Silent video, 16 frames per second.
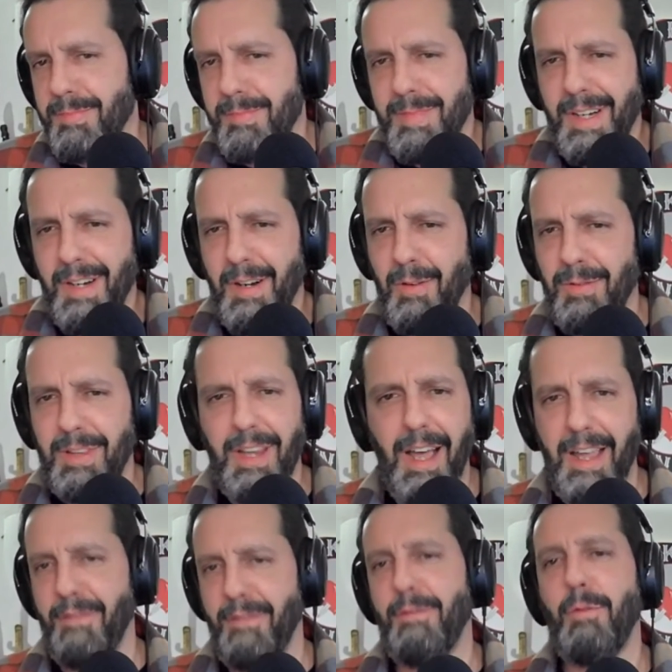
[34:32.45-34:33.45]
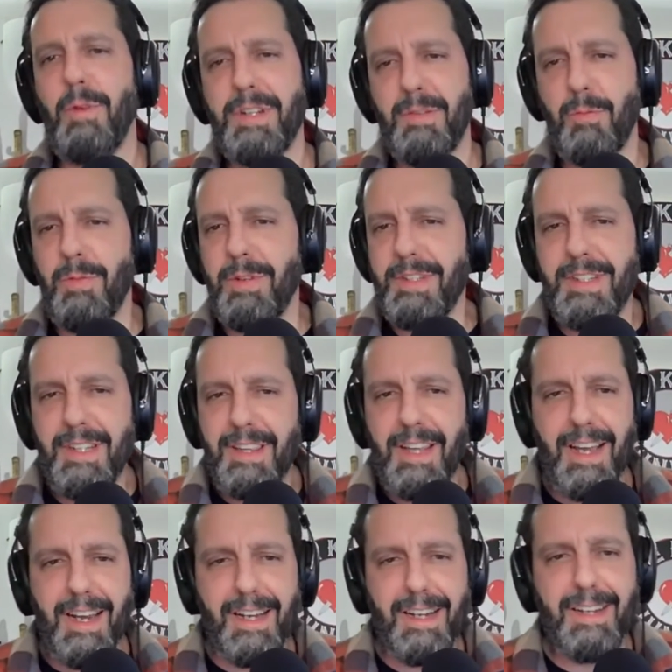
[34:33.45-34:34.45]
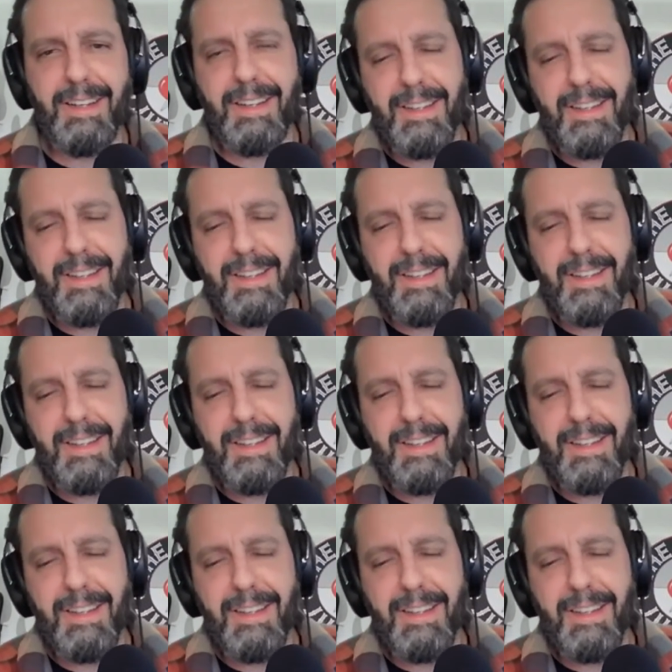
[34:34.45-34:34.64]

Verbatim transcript: you know, life. What's what's it like?